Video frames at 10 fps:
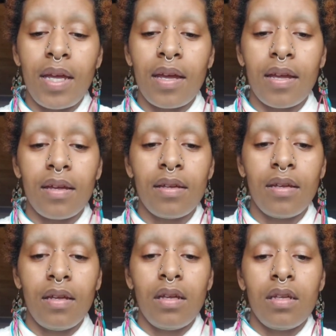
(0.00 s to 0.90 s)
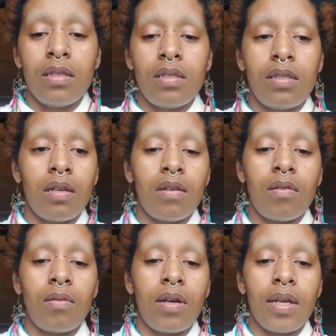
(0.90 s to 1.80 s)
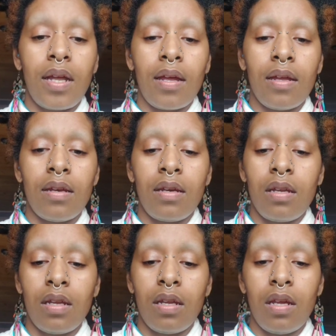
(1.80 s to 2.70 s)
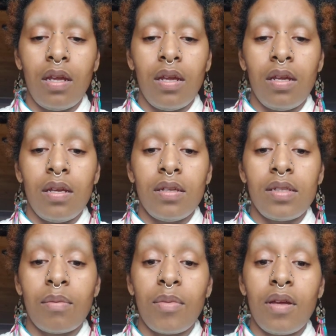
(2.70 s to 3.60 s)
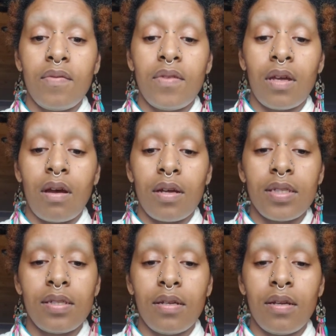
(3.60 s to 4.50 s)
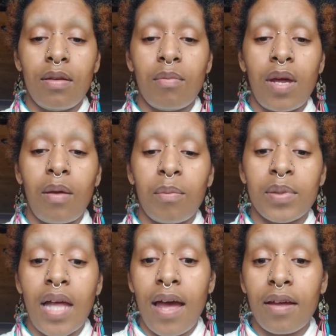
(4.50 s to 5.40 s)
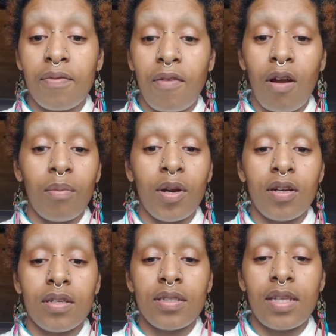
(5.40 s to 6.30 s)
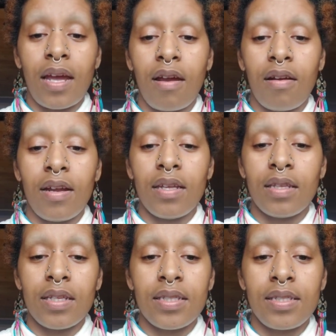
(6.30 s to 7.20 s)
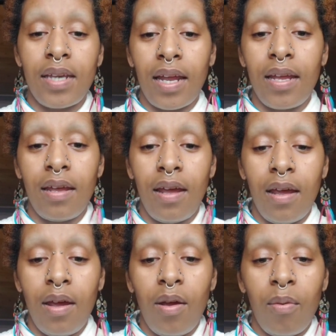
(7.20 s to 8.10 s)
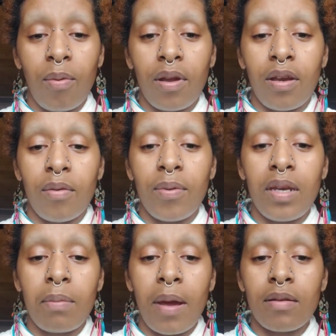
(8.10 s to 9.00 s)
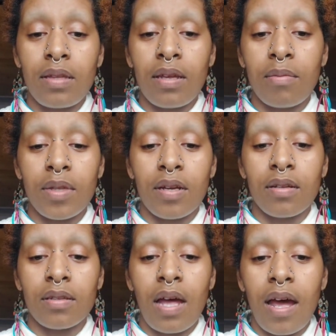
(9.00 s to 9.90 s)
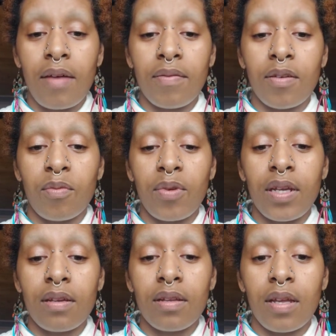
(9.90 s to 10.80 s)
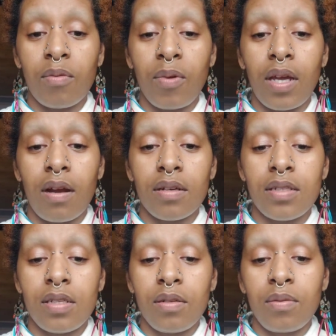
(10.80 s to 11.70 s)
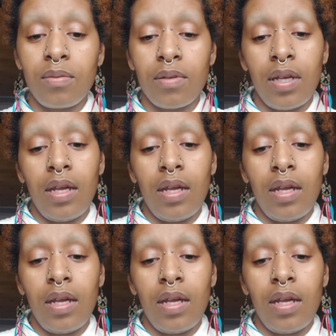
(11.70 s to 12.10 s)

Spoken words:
Yeah, so again, some of the awesome Black farmers that are in this state, we're going to read about them. They're alive and real, and we are too.